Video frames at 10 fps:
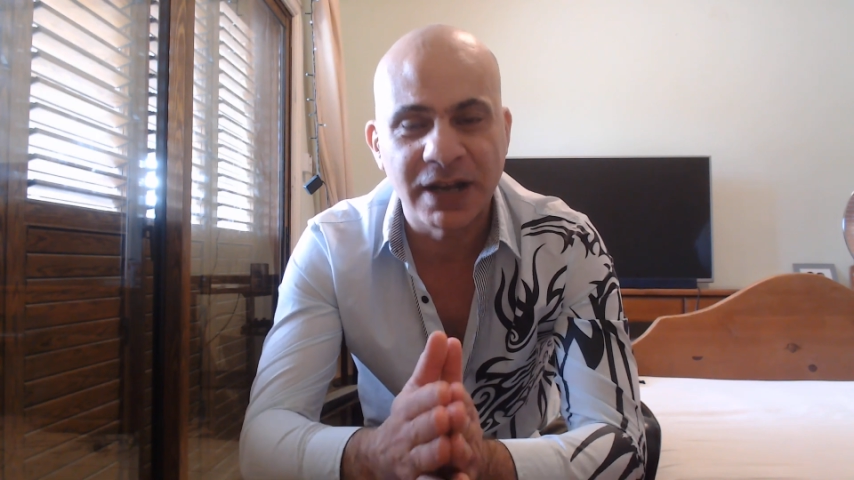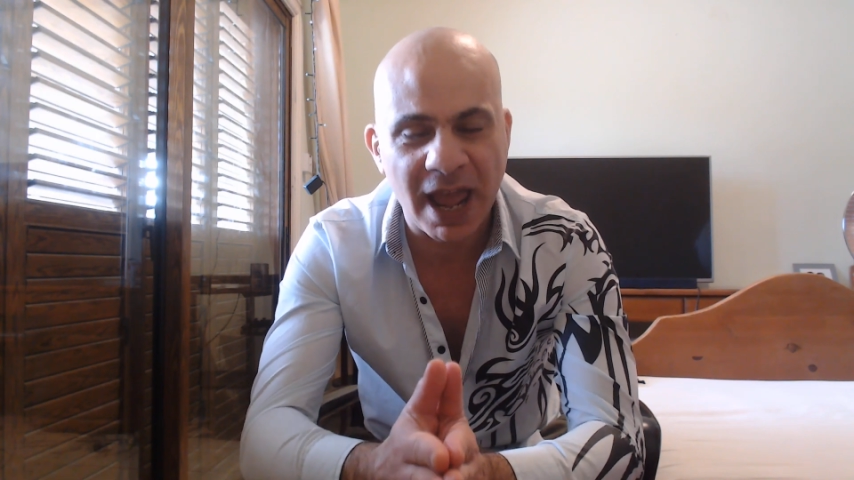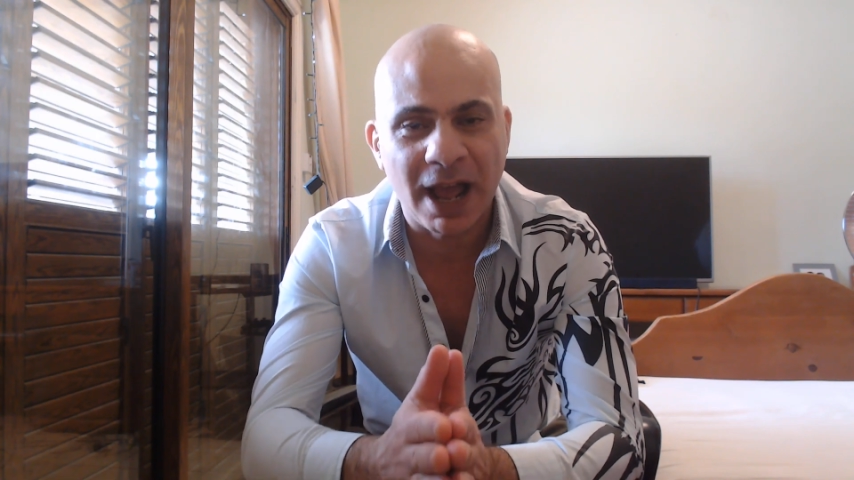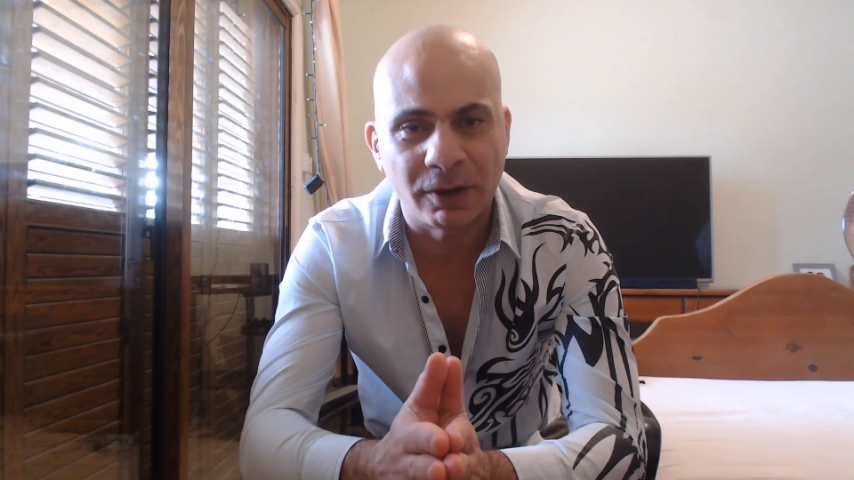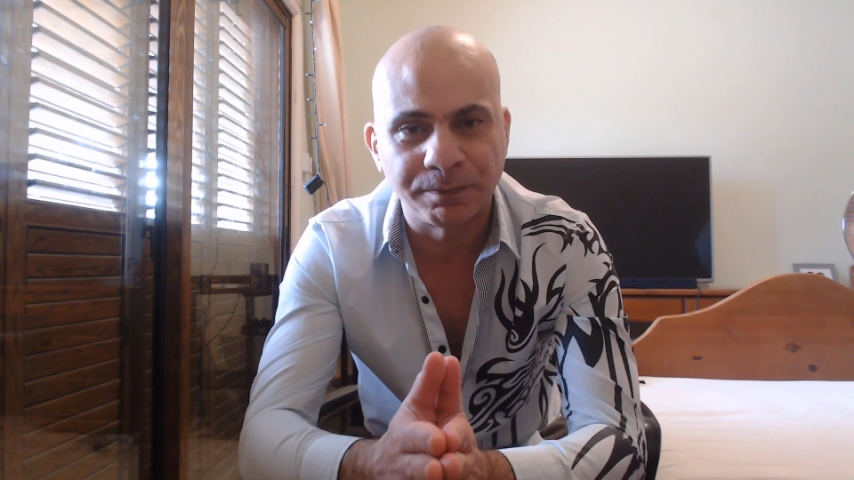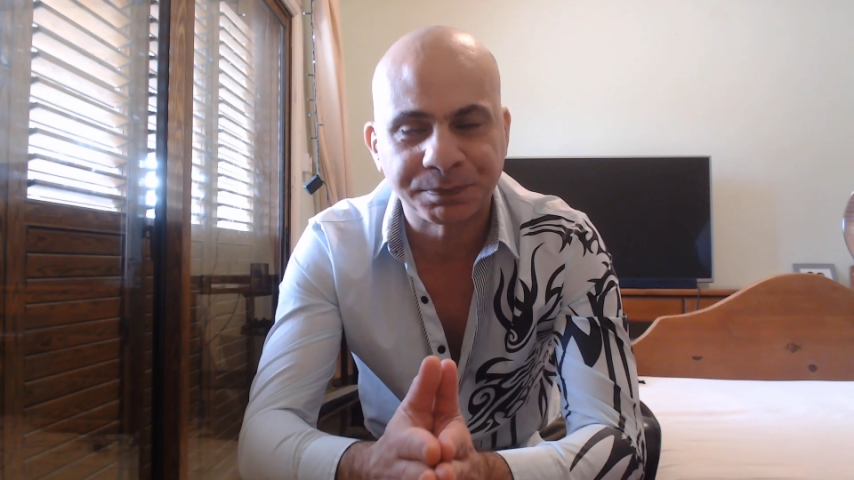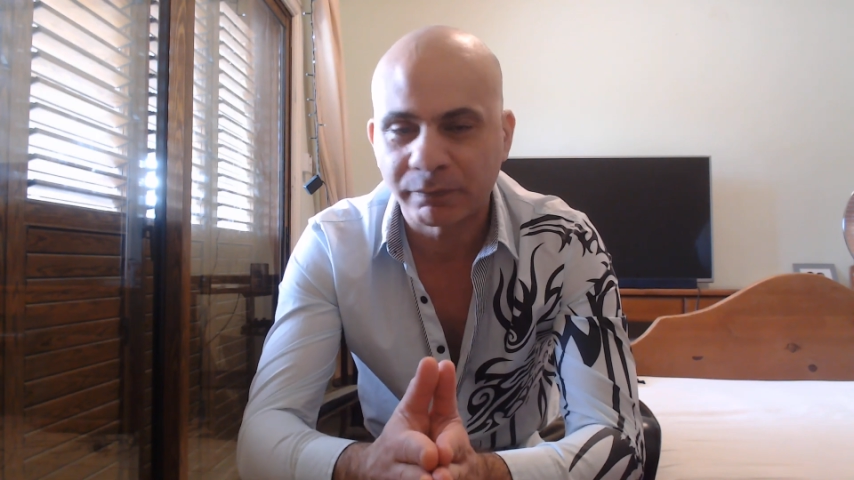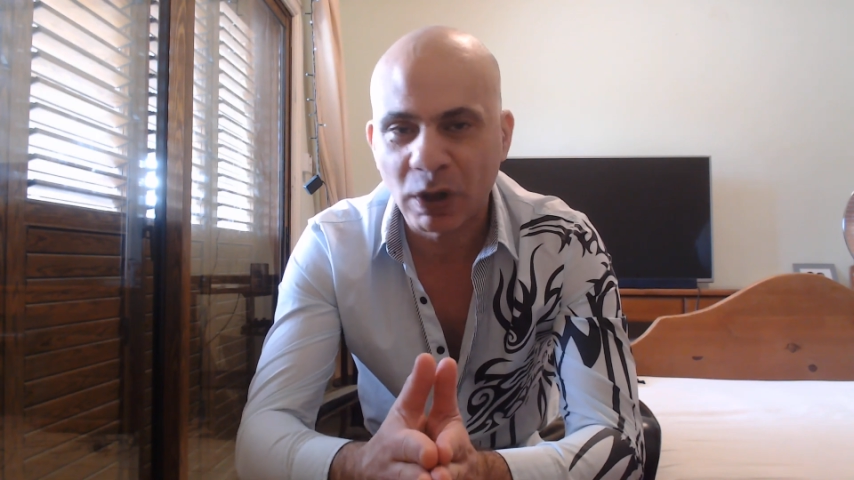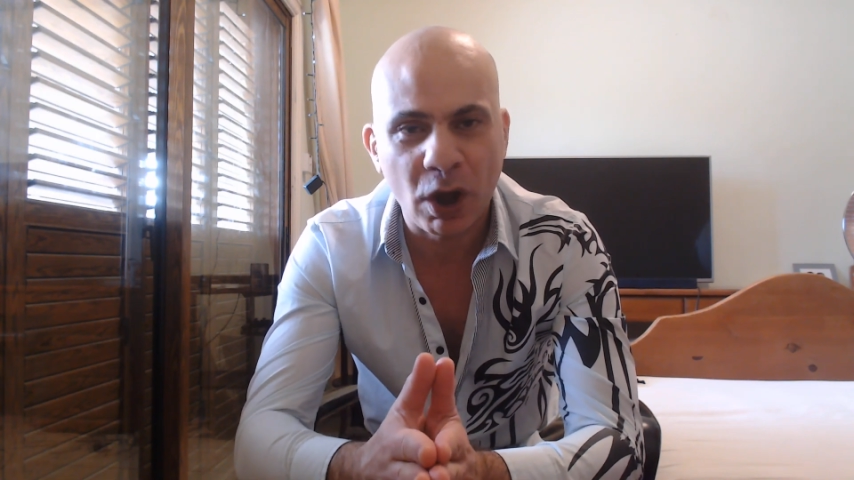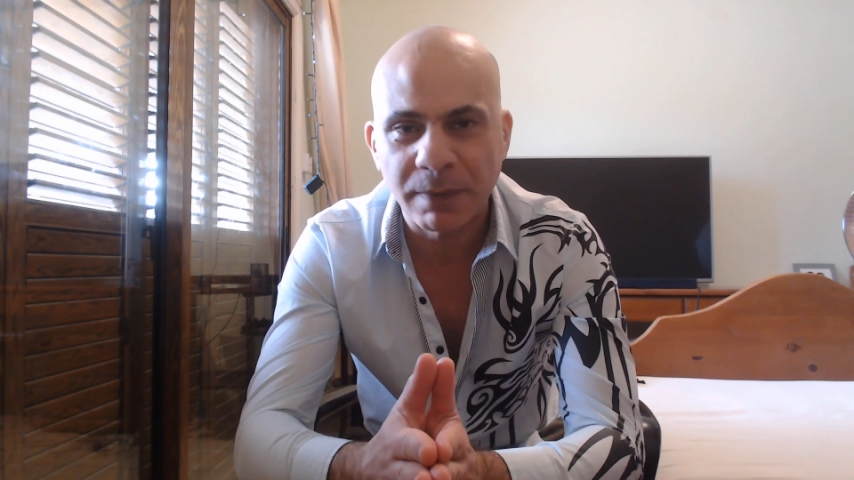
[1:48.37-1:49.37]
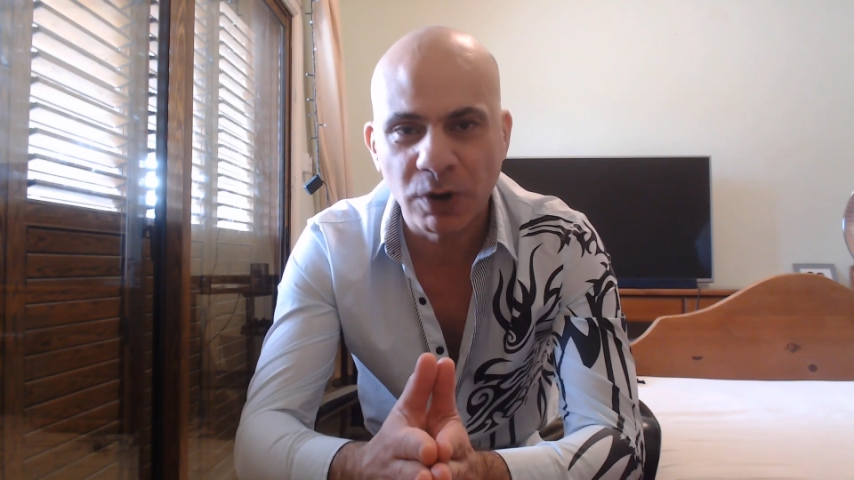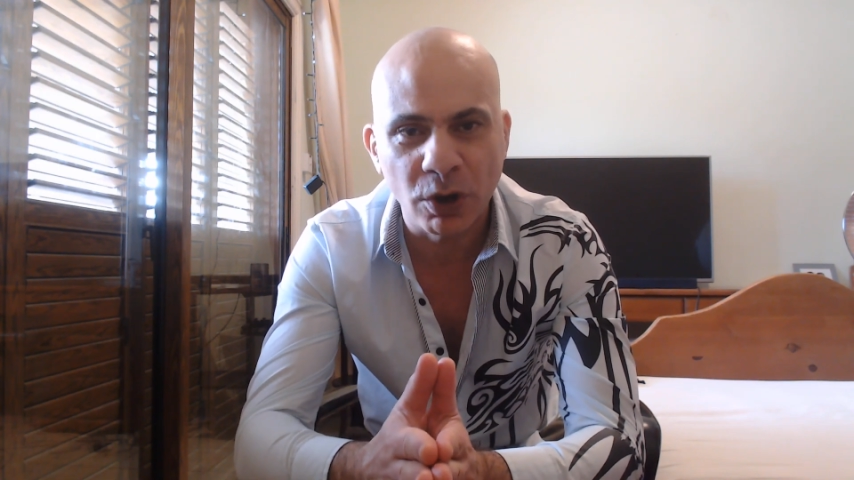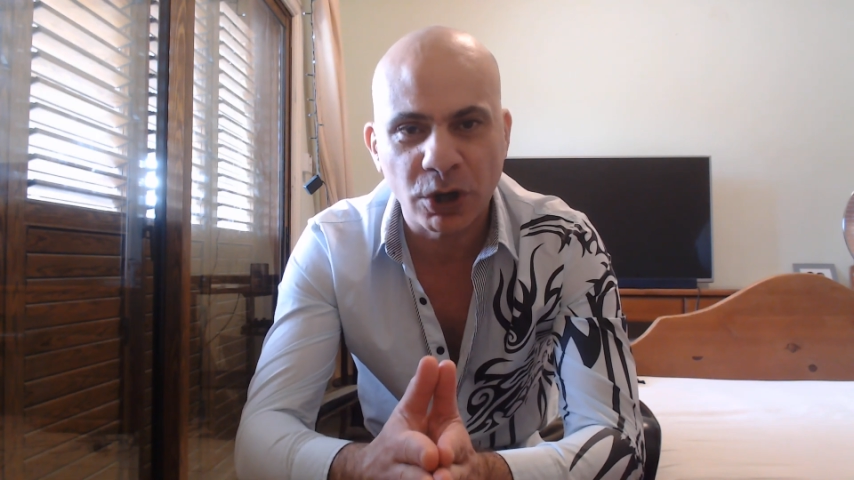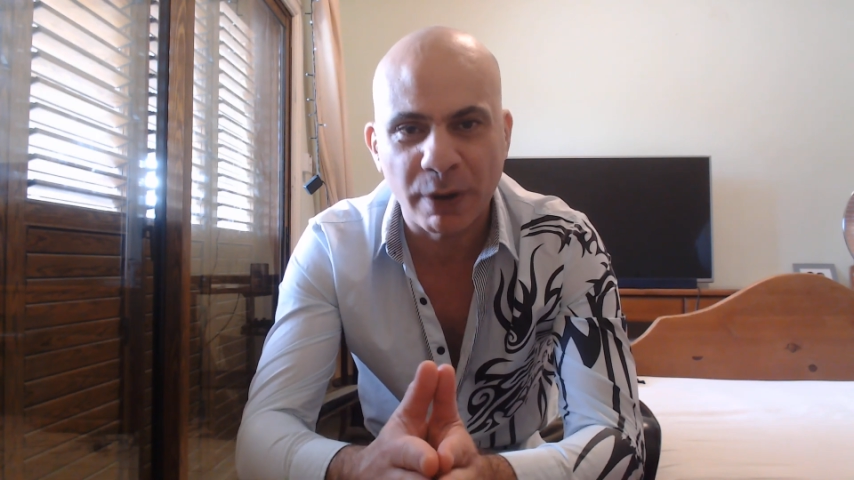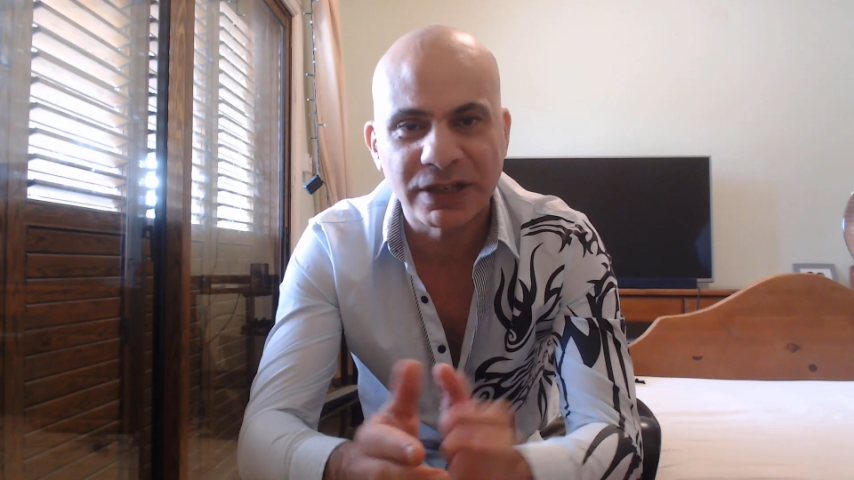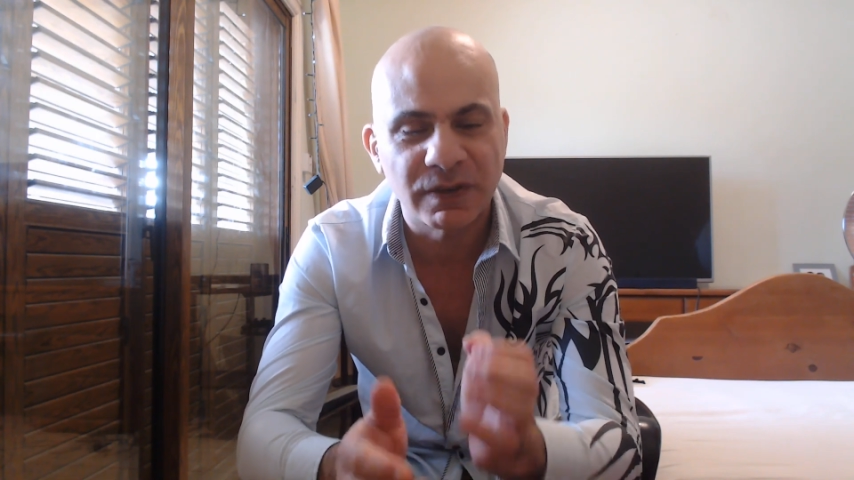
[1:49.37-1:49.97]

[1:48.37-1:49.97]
Now, I'm not going